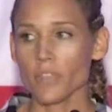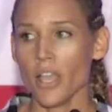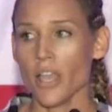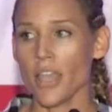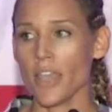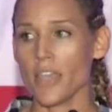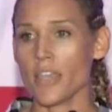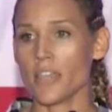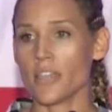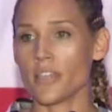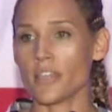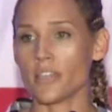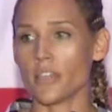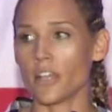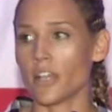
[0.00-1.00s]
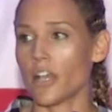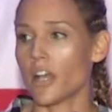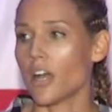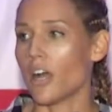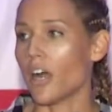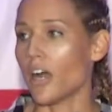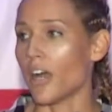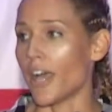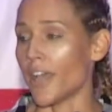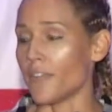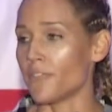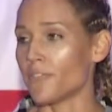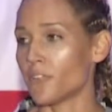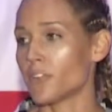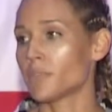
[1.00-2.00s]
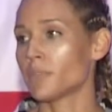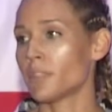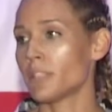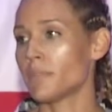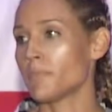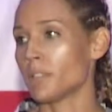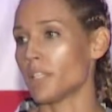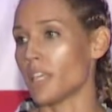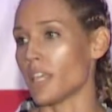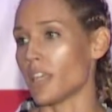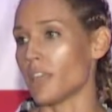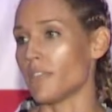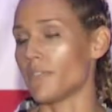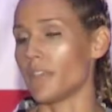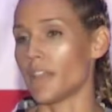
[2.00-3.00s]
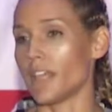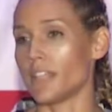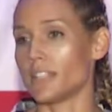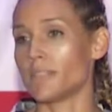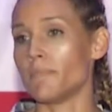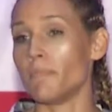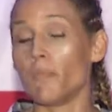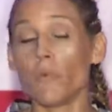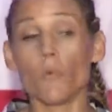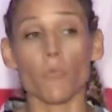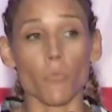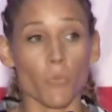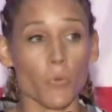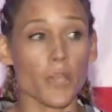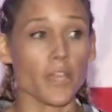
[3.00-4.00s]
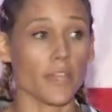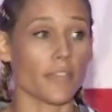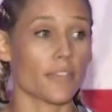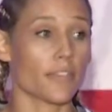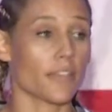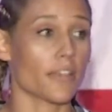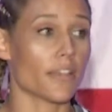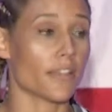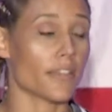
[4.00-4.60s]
And I firmly believe it's with the